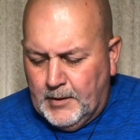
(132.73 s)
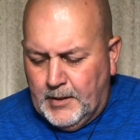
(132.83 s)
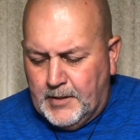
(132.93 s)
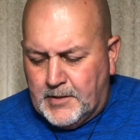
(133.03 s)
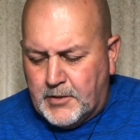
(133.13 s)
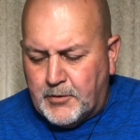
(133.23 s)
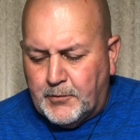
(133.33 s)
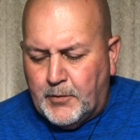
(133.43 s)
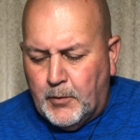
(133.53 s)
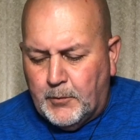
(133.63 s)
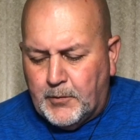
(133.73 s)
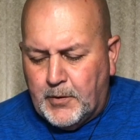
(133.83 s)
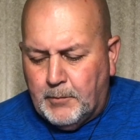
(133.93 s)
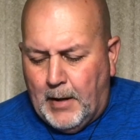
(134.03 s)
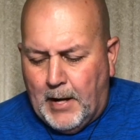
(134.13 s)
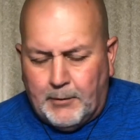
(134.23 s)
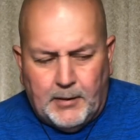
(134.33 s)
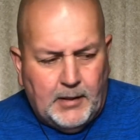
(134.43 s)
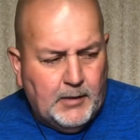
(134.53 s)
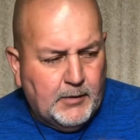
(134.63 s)
is extra foam for your
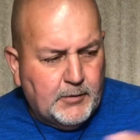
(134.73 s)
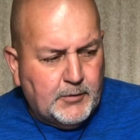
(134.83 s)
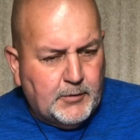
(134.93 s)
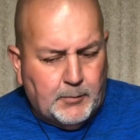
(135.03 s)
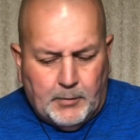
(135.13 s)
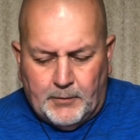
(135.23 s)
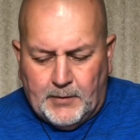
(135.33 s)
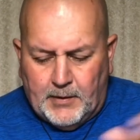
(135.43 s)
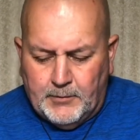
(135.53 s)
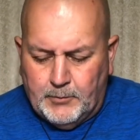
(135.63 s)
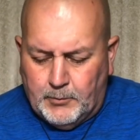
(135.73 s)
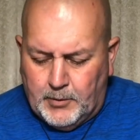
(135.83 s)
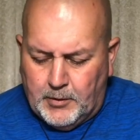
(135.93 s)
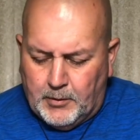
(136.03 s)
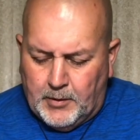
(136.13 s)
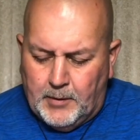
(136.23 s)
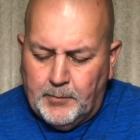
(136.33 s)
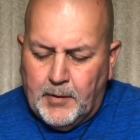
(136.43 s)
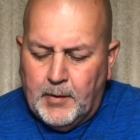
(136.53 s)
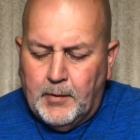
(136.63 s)
battery to buff out where you're going to.
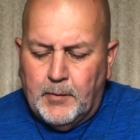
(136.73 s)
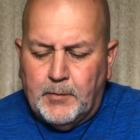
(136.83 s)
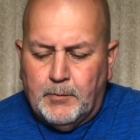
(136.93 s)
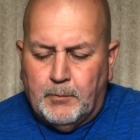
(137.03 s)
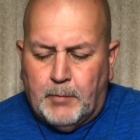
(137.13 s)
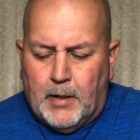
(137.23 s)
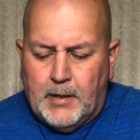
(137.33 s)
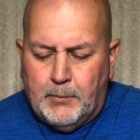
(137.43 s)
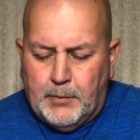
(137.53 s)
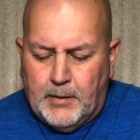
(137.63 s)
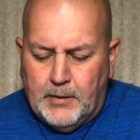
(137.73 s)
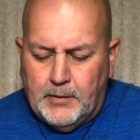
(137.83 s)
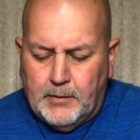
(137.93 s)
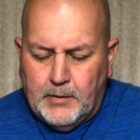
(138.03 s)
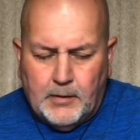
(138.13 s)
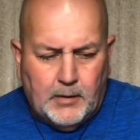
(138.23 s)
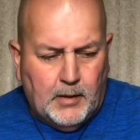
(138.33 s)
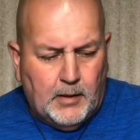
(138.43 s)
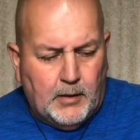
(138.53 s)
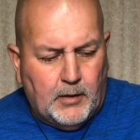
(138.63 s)
Body pin
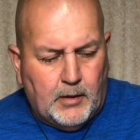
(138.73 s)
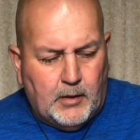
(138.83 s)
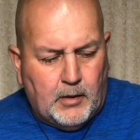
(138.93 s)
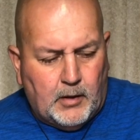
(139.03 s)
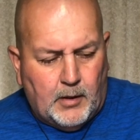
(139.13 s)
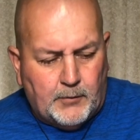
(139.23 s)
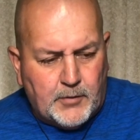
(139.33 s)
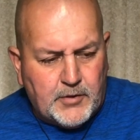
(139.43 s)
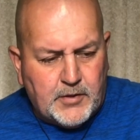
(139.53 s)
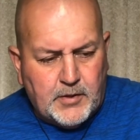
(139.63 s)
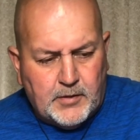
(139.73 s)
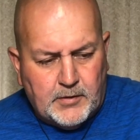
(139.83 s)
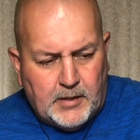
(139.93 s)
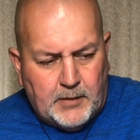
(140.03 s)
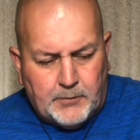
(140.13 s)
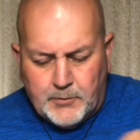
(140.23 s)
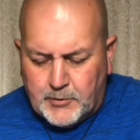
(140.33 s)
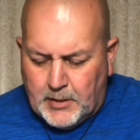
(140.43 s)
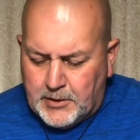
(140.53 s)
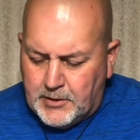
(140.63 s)
covers to keep from
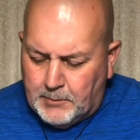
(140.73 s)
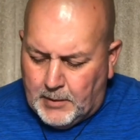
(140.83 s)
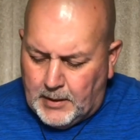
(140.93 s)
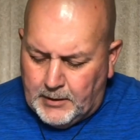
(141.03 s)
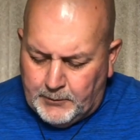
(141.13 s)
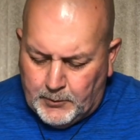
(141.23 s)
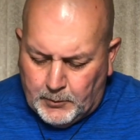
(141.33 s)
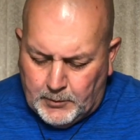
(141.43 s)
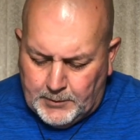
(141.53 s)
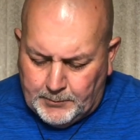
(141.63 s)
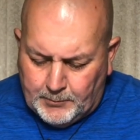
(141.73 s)
scratching the body if you want.